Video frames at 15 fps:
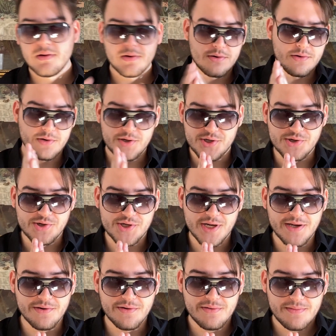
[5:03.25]
Christian
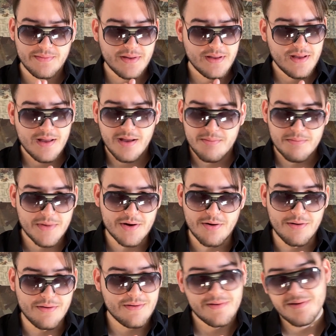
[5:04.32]
channel.
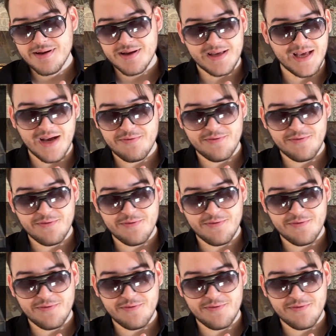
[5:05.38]
Maron, God